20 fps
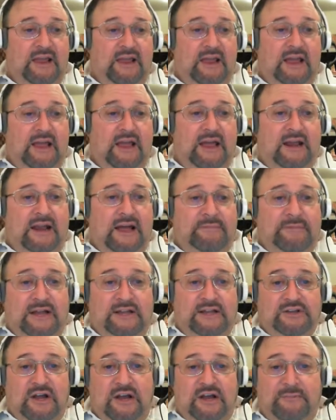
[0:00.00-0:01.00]
And I'm
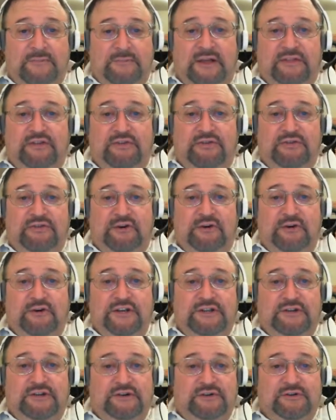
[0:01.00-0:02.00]
not talking about the
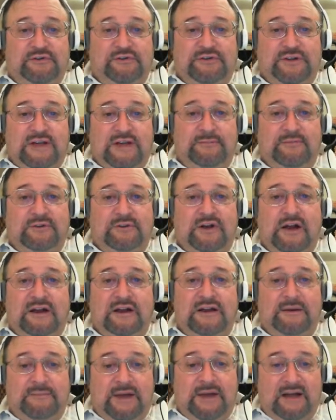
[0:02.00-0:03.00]
32s. I'm
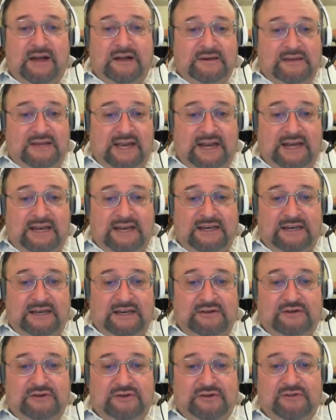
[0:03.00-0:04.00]
talking about getting
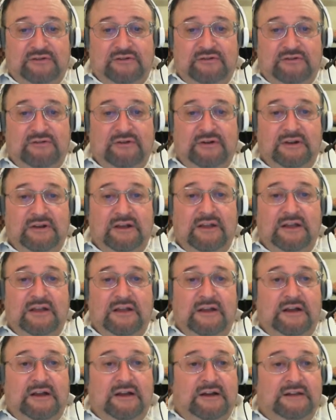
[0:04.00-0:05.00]
into
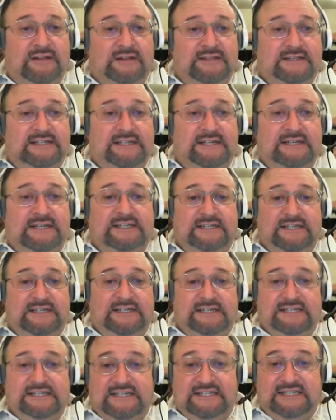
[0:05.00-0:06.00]
the 60s
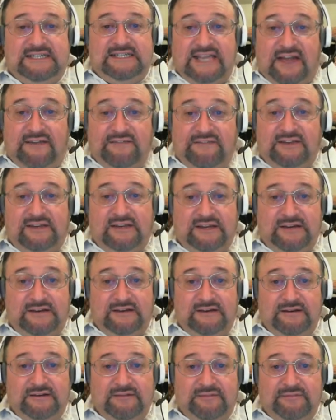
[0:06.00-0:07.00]
and 70.
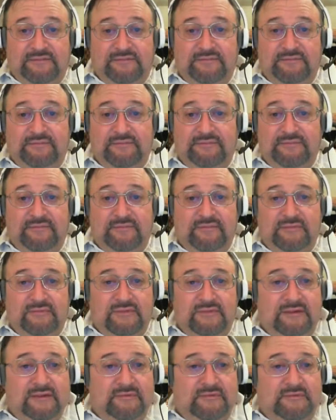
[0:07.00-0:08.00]

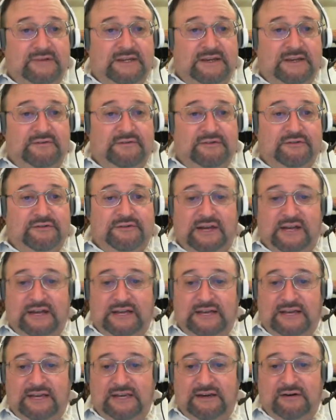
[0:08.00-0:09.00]
Seeing if there's any
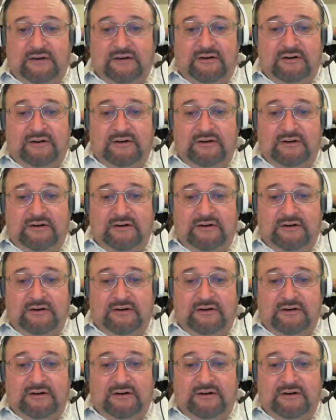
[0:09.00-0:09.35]
here.